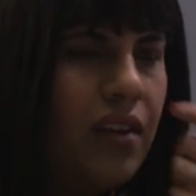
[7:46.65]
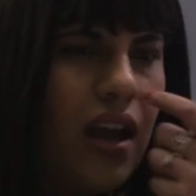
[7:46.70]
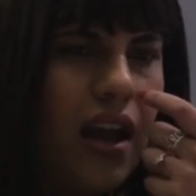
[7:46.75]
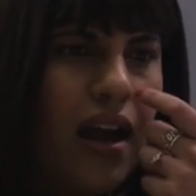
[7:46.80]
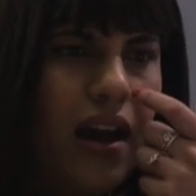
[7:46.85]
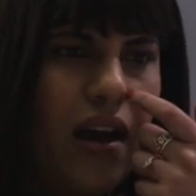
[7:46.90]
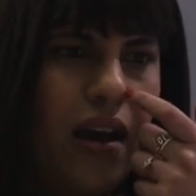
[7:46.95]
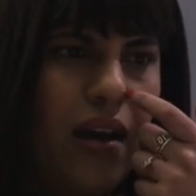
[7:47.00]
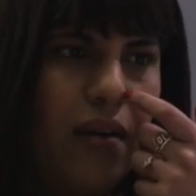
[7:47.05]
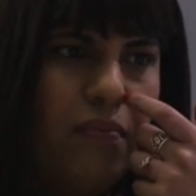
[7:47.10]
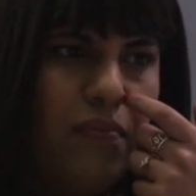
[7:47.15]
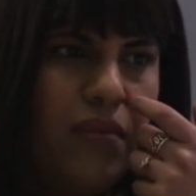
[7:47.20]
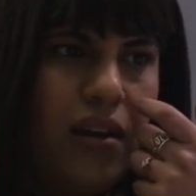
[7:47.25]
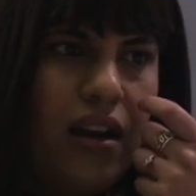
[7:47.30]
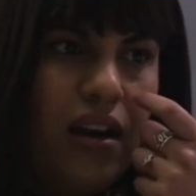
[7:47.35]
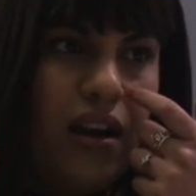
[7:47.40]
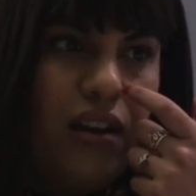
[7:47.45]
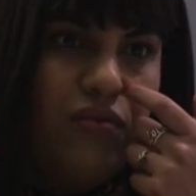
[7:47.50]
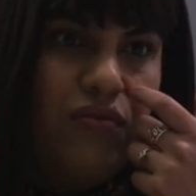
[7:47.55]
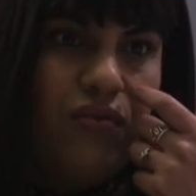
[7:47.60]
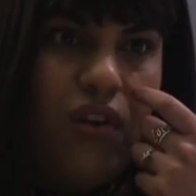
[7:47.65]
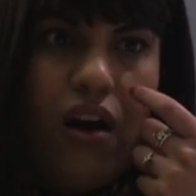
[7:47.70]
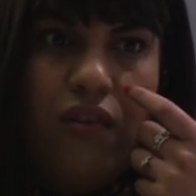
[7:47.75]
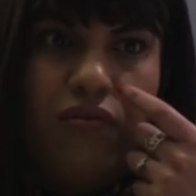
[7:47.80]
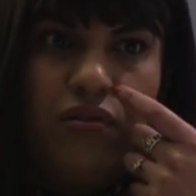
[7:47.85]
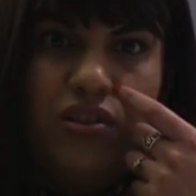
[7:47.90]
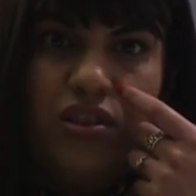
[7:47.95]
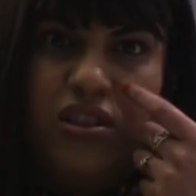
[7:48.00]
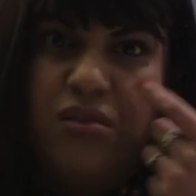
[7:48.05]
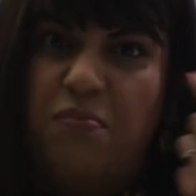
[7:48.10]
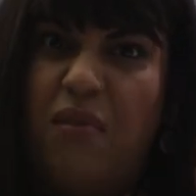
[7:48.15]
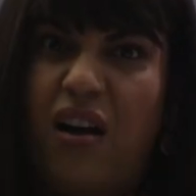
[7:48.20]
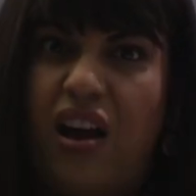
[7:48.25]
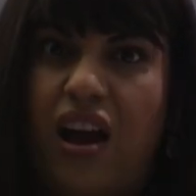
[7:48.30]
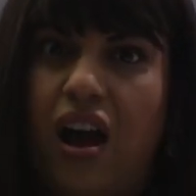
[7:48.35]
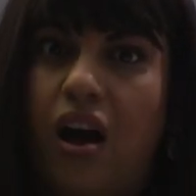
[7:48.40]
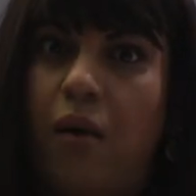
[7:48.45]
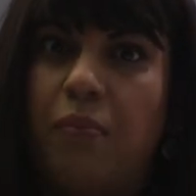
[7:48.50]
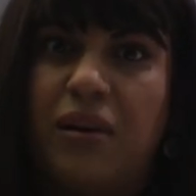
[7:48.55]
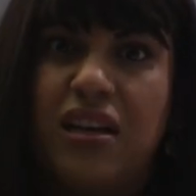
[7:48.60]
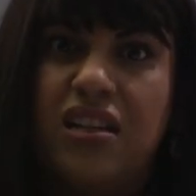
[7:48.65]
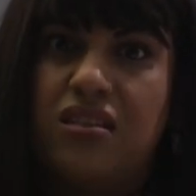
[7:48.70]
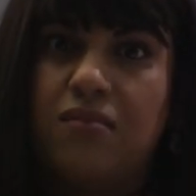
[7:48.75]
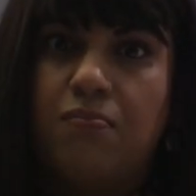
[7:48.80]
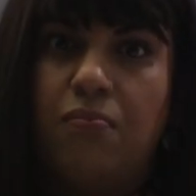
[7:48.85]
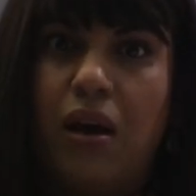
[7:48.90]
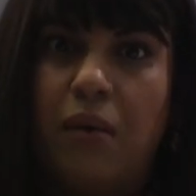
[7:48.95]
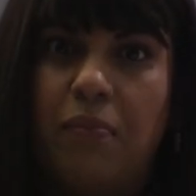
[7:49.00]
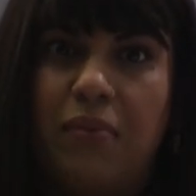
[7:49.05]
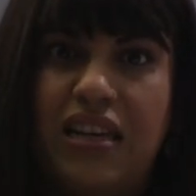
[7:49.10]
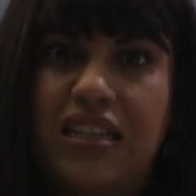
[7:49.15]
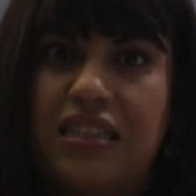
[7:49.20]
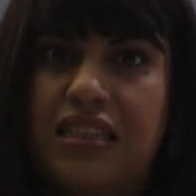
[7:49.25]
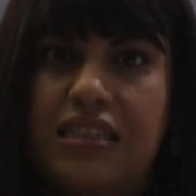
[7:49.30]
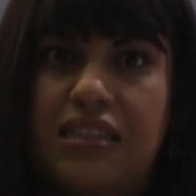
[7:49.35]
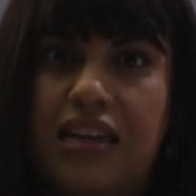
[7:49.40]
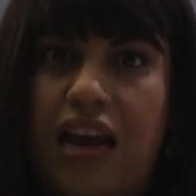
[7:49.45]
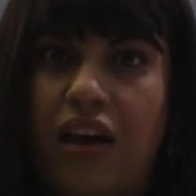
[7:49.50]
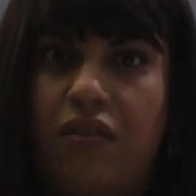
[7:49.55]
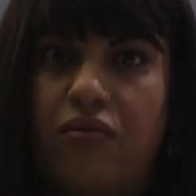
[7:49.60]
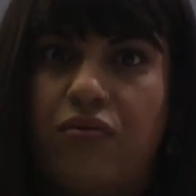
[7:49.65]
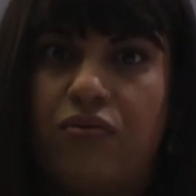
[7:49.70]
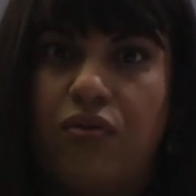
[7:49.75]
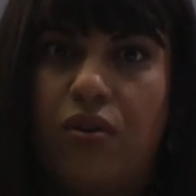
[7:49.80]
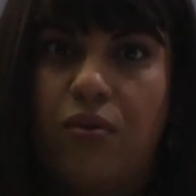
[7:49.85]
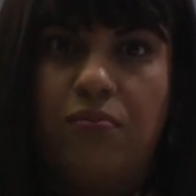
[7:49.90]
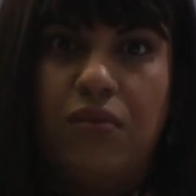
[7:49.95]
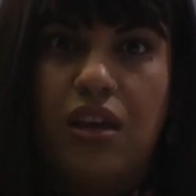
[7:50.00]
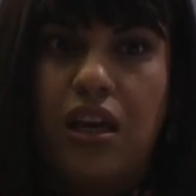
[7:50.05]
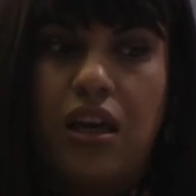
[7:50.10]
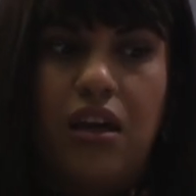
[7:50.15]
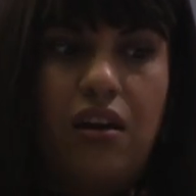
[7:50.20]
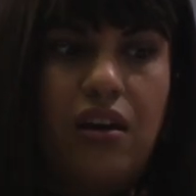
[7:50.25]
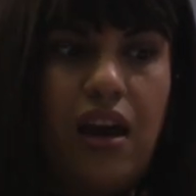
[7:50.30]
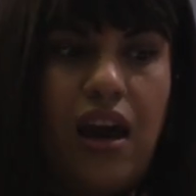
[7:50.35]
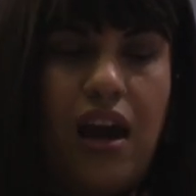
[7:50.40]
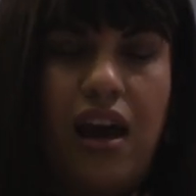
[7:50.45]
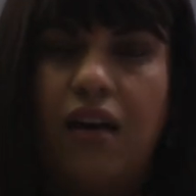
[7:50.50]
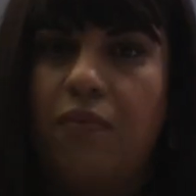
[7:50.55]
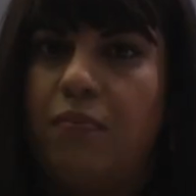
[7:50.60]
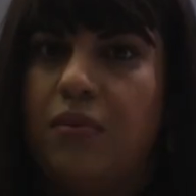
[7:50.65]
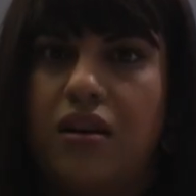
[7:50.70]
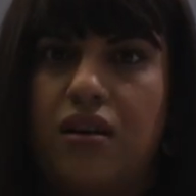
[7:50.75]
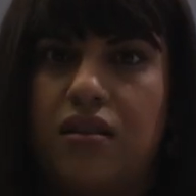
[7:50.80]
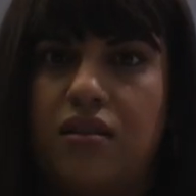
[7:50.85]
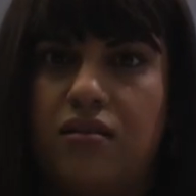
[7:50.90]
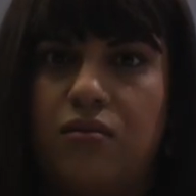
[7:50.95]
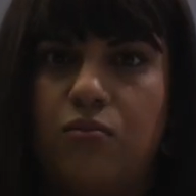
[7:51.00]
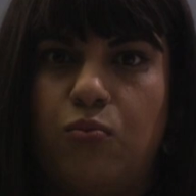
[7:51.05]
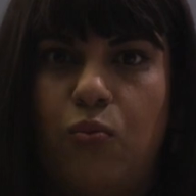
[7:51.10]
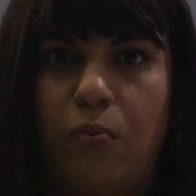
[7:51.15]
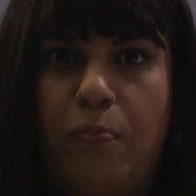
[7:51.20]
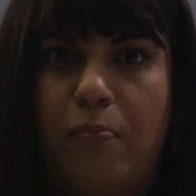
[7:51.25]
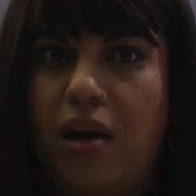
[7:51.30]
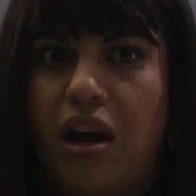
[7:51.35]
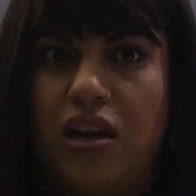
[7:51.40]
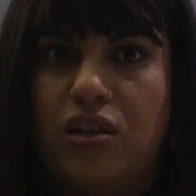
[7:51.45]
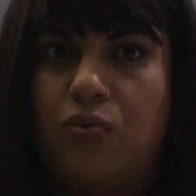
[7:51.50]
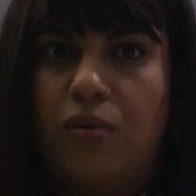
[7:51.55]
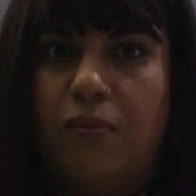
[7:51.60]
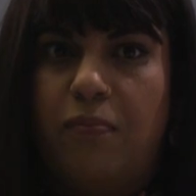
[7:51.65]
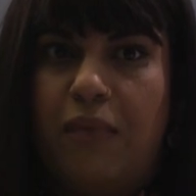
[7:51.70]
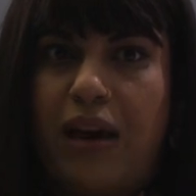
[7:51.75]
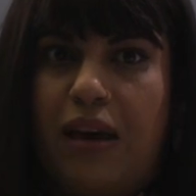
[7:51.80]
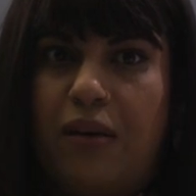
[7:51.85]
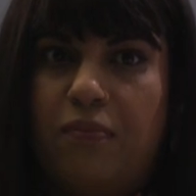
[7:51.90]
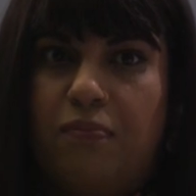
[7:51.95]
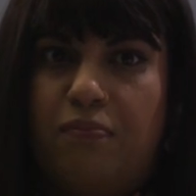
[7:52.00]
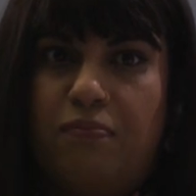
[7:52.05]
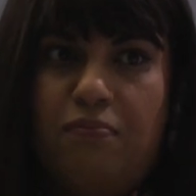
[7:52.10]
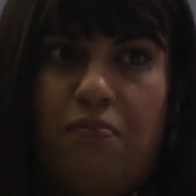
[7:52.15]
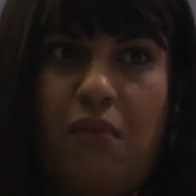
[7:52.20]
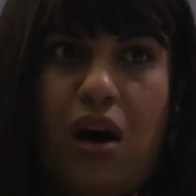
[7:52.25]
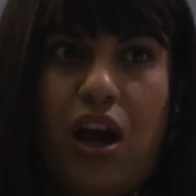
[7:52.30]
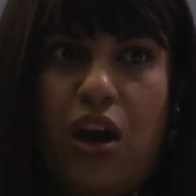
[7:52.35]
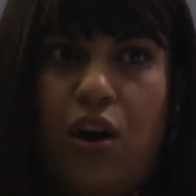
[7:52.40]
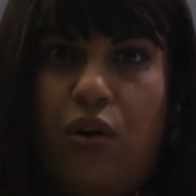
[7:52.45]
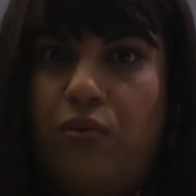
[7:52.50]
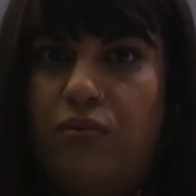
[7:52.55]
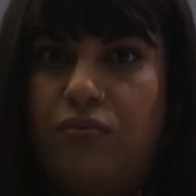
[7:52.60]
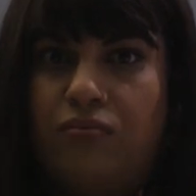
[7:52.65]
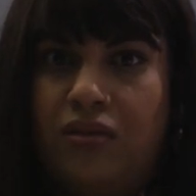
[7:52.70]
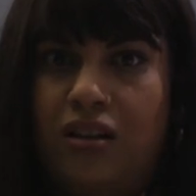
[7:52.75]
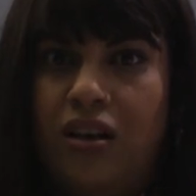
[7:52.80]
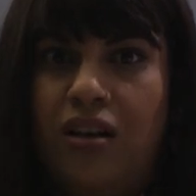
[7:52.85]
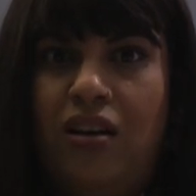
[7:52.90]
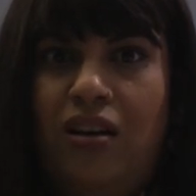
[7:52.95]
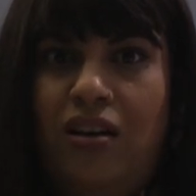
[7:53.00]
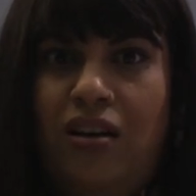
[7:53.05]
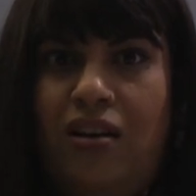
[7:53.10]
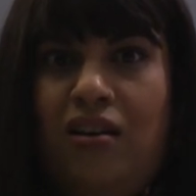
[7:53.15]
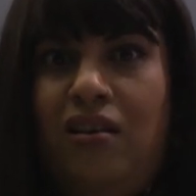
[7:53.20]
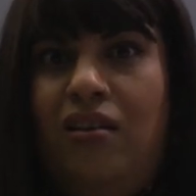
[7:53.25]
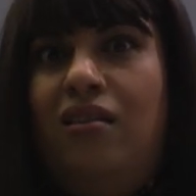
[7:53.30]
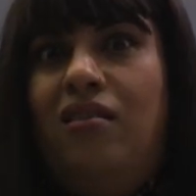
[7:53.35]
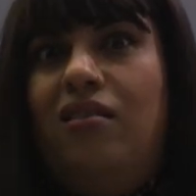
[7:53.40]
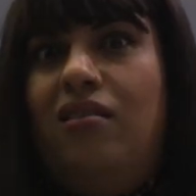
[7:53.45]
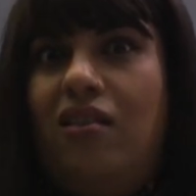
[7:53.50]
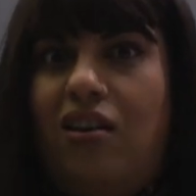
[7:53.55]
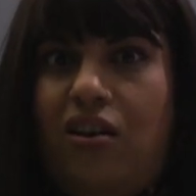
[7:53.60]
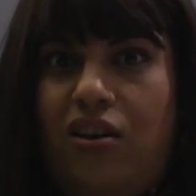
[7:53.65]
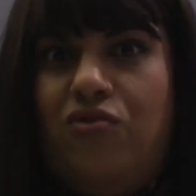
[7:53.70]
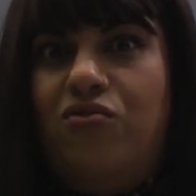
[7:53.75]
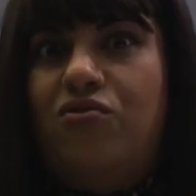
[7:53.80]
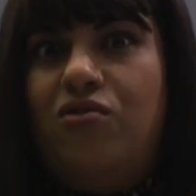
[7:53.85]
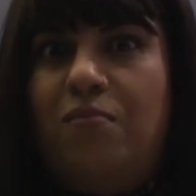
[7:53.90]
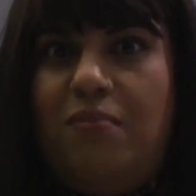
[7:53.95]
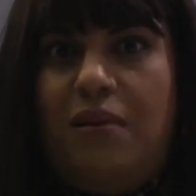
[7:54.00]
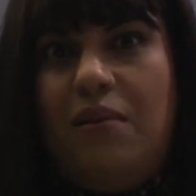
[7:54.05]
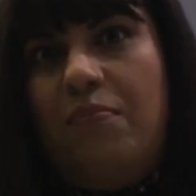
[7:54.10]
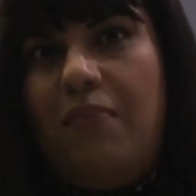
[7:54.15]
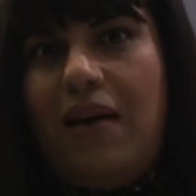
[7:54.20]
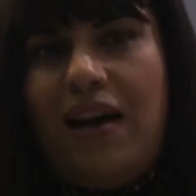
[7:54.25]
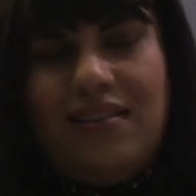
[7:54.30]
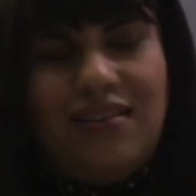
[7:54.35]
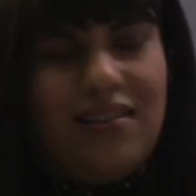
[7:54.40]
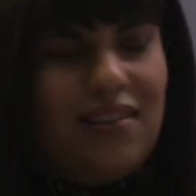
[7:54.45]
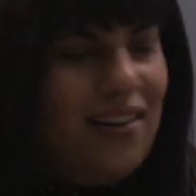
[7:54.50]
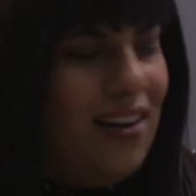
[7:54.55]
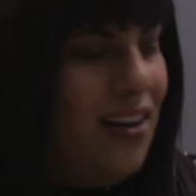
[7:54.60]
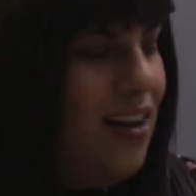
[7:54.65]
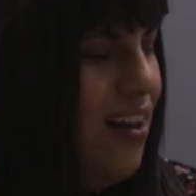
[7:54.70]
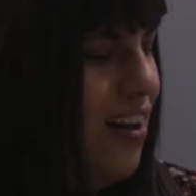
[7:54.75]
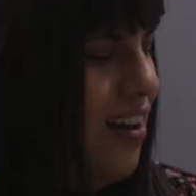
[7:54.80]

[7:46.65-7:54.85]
And I'd rather just buy my pieces now from the UK, because might as well make my own country a bit better.